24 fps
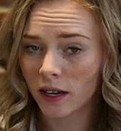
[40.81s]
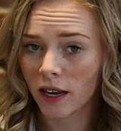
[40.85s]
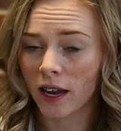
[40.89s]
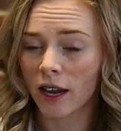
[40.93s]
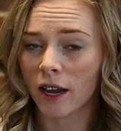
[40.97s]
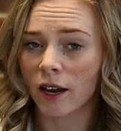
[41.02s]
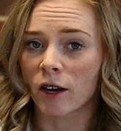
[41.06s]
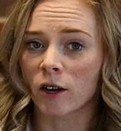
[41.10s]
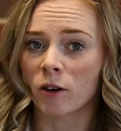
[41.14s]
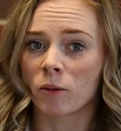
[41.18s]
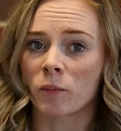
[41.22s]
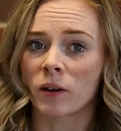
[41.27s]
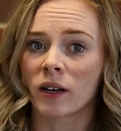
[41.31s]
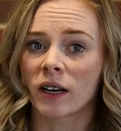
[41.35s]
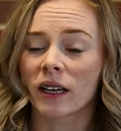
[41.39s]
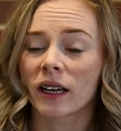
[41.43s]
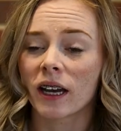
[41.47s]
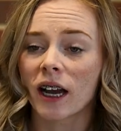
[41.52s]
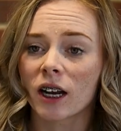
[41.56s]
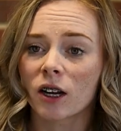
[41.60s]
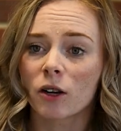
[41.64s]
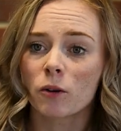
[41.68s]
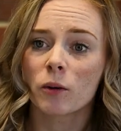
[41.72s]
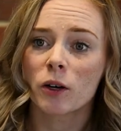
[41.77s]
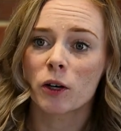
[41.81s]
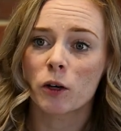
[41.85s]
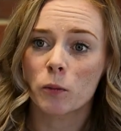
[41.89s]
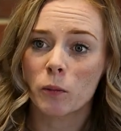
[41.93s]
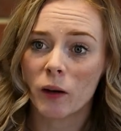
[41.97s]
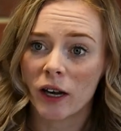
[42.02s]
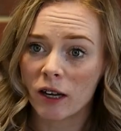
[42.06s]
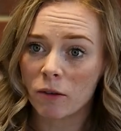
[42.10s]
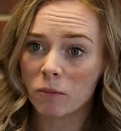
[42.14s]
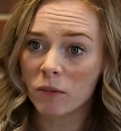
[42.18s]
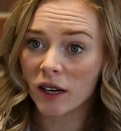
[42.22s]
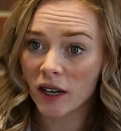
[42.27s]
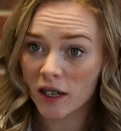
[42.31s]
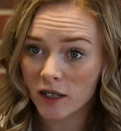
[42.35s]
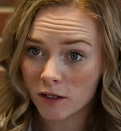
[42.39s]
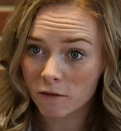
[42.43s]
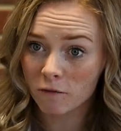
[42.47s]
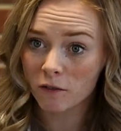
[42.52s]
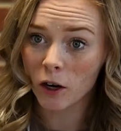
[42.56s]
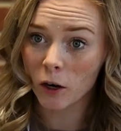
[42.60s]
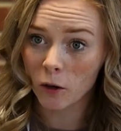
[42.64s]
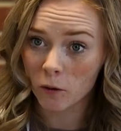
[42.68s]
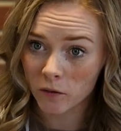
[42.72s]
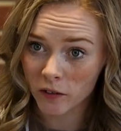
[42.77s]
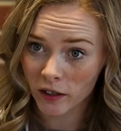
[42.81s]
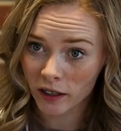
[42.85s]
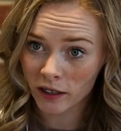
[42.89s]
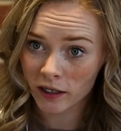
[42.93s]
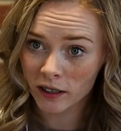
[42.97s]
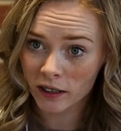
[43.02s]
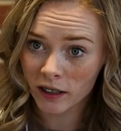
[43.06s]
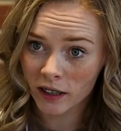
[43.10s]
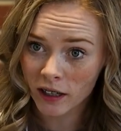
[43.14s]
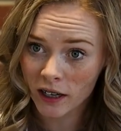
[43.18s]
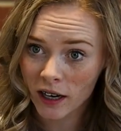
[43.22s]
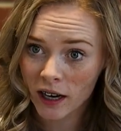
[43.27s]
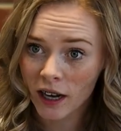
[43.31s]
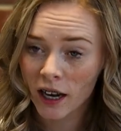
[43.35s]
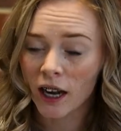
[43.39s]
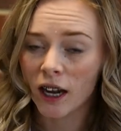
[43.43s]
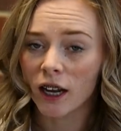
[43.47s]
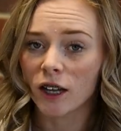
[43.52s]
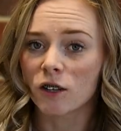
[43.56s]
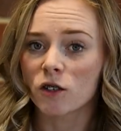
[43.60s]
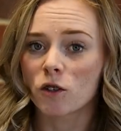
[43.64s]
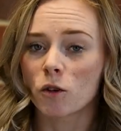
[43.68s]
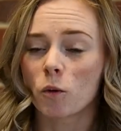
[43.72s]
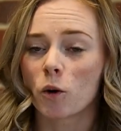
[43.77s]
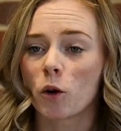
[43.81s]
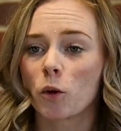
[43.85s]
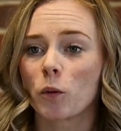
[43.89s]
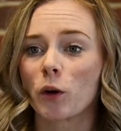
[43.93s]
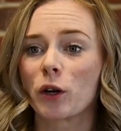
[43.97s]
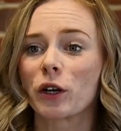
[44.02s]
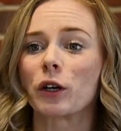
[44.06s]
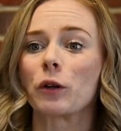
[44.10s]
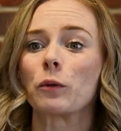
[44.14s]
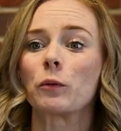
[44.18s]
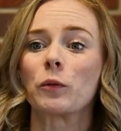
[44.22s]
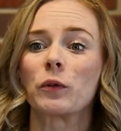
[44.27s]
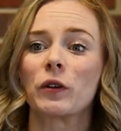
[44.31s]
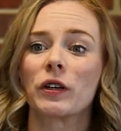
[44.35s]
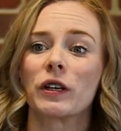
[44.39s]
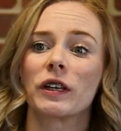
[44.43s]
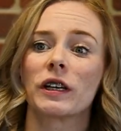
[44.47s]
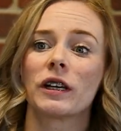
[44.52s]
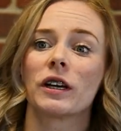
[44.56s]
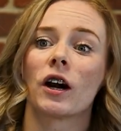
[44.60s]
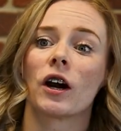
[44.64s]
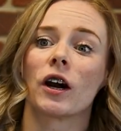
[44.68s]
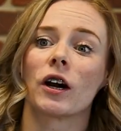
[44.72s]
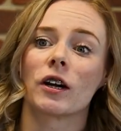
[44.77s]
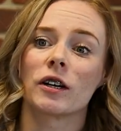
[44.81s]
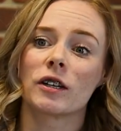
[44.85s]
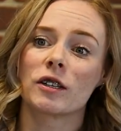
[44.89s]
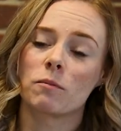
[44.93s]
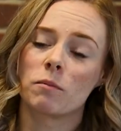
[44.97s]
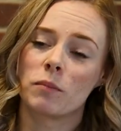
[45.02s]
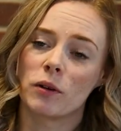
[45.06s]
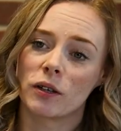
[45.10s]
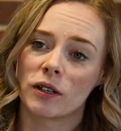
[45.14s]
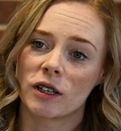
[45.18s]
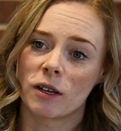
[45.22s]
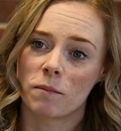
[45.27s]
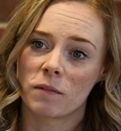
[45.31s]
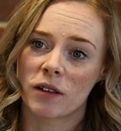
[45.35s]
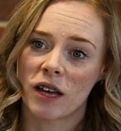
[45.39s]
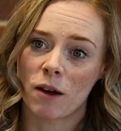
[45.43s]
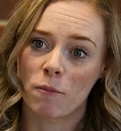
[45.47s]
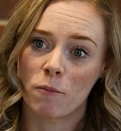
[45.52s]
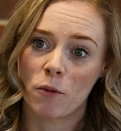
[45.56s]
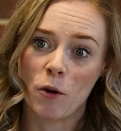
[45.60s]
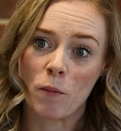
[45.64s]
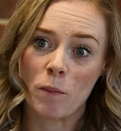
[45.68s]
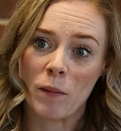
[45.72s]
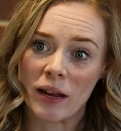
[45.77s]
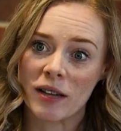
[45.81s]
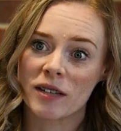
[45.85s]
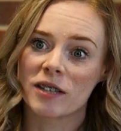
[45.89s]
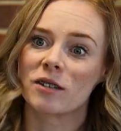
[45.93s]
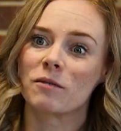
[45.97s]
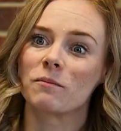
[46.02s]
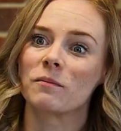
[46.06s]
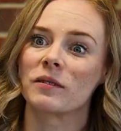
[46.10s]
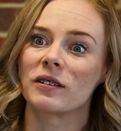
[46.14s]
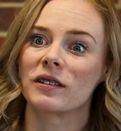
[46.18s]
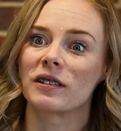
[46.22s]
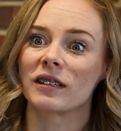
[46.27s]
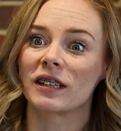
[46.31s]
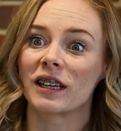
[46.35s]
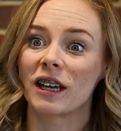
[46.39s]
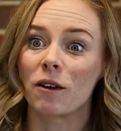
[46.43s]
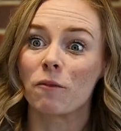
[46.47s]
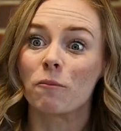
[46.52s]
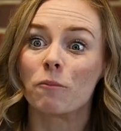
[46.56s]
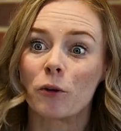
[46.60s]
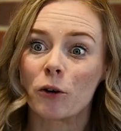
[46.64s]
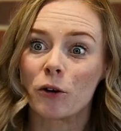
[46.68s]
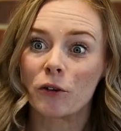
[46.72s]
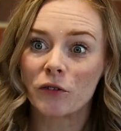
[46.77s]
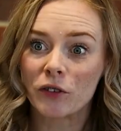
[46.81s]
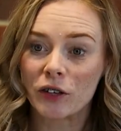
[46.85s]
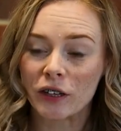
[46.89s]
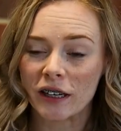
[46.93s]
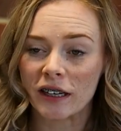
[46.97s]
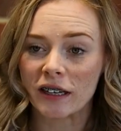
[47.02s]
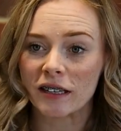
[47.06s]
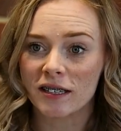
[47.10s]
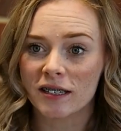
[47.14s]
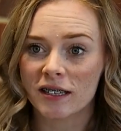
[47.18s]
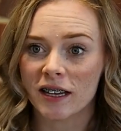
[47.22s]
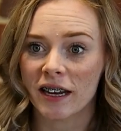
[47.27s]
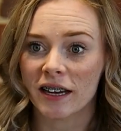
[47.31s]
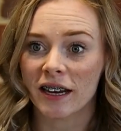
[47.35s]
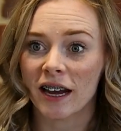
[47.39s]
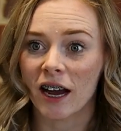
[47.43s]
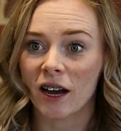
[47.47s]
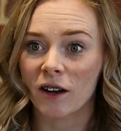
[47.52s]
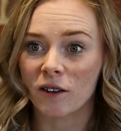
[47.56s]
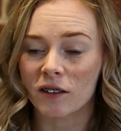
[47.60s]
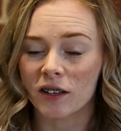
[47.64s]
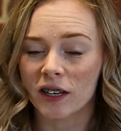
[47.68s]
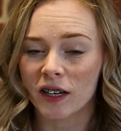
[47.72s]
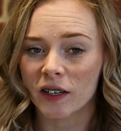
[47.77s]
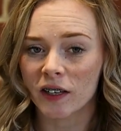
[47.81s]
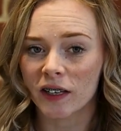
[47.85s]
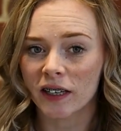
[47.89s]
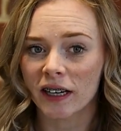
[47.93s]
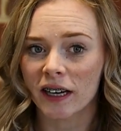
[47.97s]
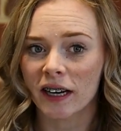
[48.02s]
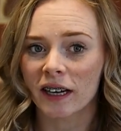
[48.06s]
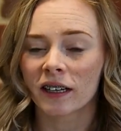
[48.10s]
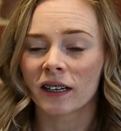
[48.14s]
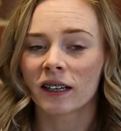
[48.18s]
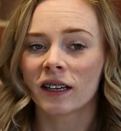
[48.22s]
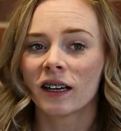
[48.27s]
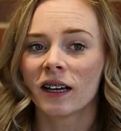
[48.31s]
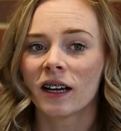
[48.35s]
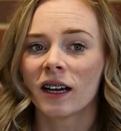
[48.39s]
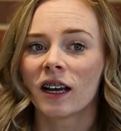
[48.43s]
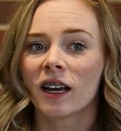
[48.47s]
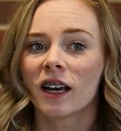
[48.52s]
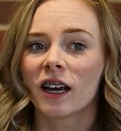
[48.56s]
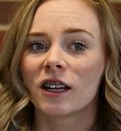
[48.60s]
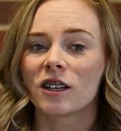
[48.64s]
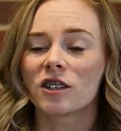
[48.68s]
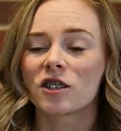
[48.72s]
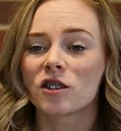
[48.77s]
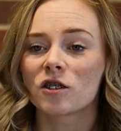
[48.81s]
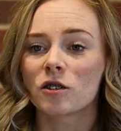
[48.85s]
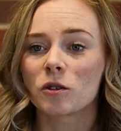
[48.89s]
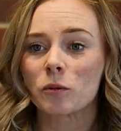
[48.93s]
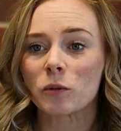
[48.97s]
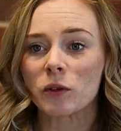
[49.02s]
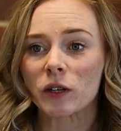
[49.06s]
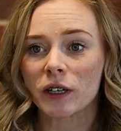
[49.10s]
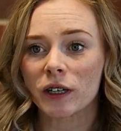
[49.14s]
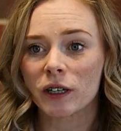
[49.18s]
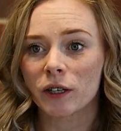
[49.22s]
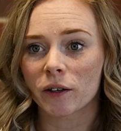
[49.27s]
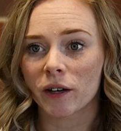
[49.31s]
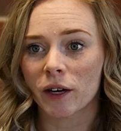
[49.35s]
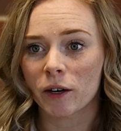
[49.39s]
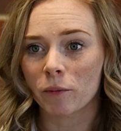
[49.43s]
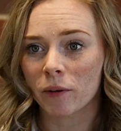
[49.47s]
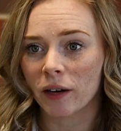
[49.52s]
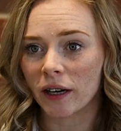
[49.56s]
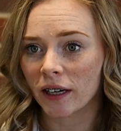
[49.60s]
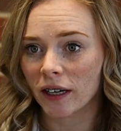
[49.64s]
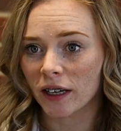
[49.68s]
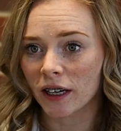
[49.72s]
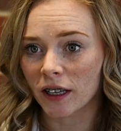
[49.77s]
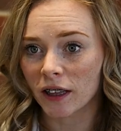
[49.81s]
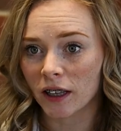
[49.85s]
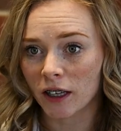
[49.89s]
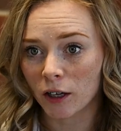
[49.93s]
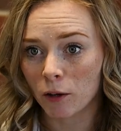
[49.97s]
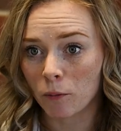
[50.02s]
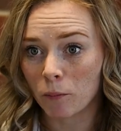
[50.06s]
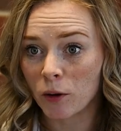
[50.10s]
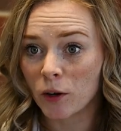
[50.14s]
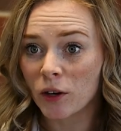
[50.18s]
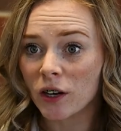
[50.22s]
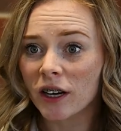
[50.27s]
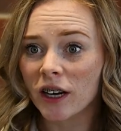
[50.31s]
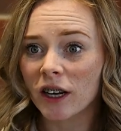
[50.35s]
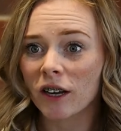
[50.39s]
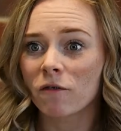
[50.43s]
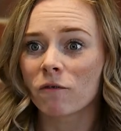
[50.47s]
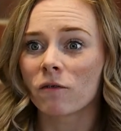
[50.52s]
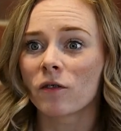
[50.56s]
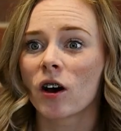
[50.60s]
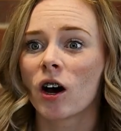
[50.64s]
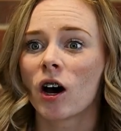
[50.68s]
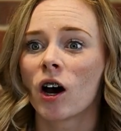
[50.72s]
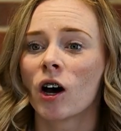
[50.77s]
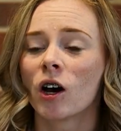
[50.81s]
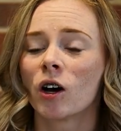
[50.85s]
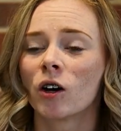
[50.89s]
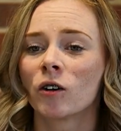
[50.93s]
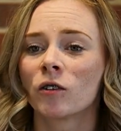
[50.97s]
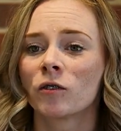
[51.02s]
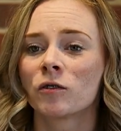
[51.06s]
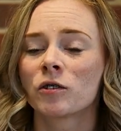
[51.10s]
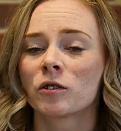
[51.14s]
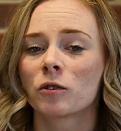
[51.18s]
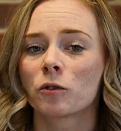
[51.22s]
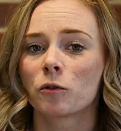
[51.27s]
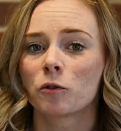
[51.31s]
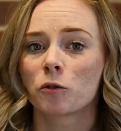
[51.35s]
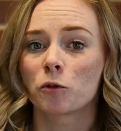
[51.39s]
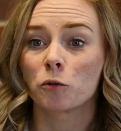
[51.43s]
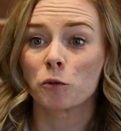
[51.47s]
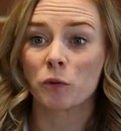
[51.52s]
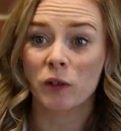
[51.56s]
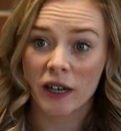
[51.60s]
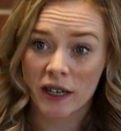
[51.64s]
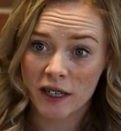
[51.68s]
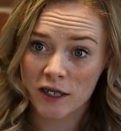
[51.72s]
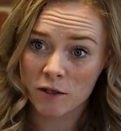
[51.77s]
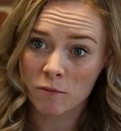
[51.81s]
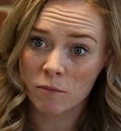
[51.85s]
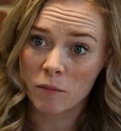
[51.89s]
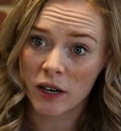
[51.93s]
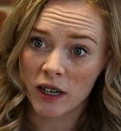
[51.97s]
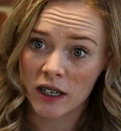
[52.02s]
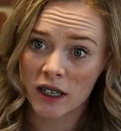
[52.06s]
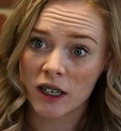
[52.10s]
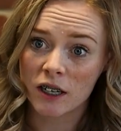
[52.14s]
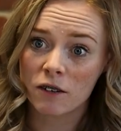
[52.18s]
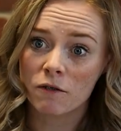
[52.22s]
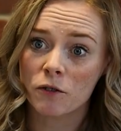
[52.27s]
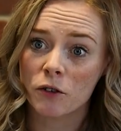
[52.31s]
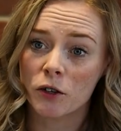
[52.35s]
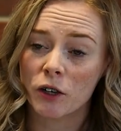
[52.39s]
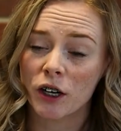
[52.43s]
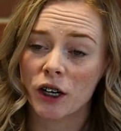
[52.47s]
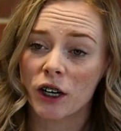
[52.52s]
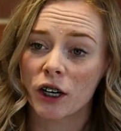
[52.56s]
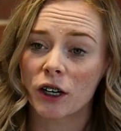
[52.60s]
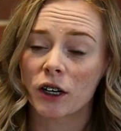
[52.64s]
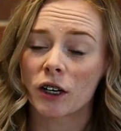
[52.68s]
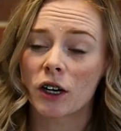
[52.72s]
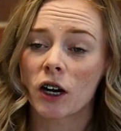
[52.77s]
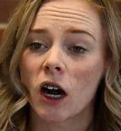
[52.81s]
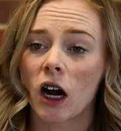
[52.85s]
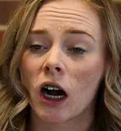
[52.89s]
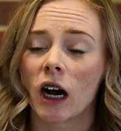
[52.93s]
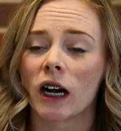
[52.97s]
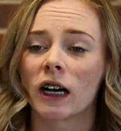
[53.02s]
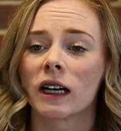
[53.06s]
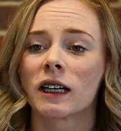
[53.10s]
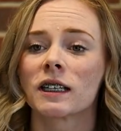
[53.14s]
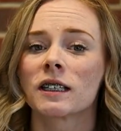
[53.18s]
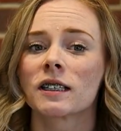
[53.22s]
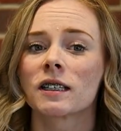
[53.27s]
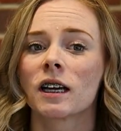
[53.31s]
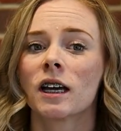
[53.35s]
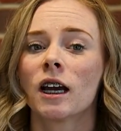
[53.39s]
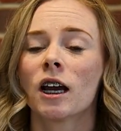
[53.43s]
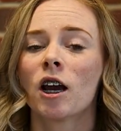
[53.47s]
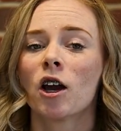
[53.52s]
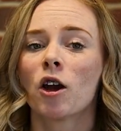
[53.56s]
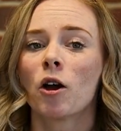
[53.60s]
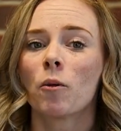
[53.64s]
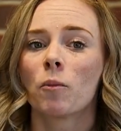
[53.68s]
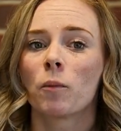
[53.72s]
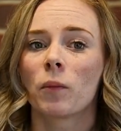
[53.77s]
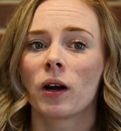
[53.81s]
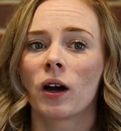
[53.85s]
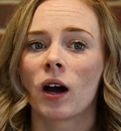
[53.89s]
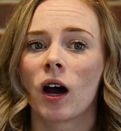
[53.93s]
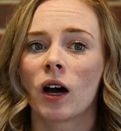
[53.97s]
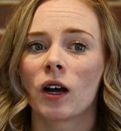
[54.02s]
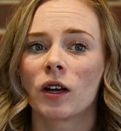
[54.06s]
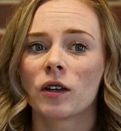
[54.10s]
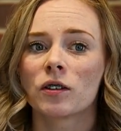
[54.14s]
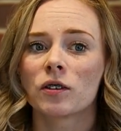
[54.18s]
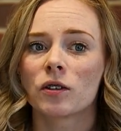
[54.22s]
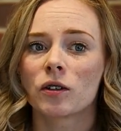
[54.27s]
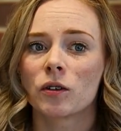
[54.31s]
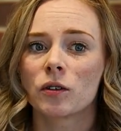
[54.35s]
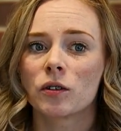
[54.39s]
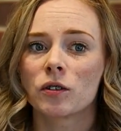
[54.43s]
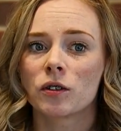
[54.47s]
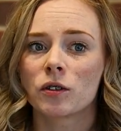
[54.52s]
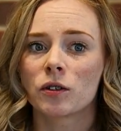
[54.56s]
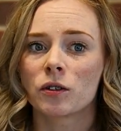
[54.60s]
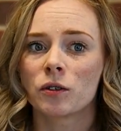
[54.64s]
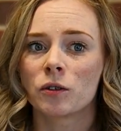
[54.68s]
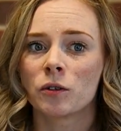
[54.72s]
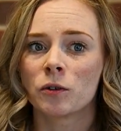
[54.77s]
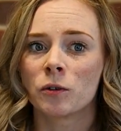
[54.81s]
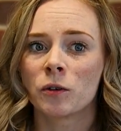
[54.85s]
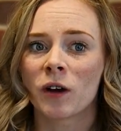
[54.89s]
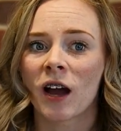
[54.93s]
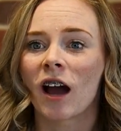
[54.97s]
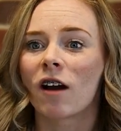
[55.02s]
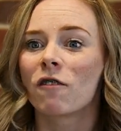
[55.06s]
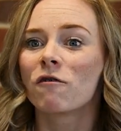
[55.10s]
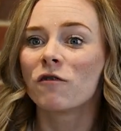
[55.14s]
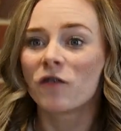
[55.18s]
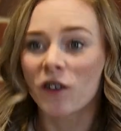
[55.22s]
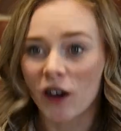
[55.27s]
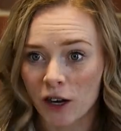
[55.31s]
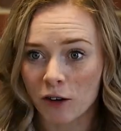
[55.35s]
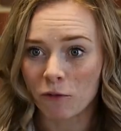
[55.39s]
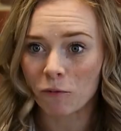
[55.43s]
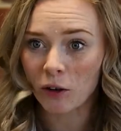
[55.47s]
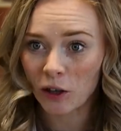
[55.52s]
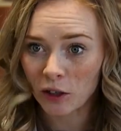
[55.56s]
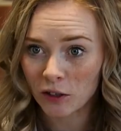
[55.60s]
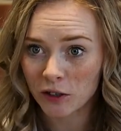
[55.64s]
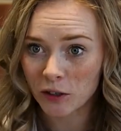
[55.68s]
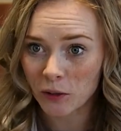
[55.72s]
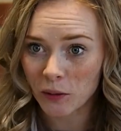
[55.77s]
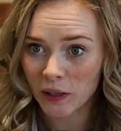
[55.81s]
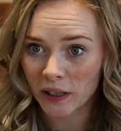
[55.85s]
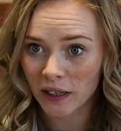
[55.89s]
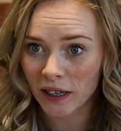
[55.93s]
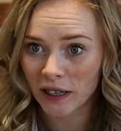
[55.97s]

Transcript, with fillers: um, and it kind of went away because of COVID. And so we're working really hard to build up that momentum and to get Bowl for Kids' Sake out there again. It's just a really great way to get the community involved, to raise money for a good cause, but also to have fun while doing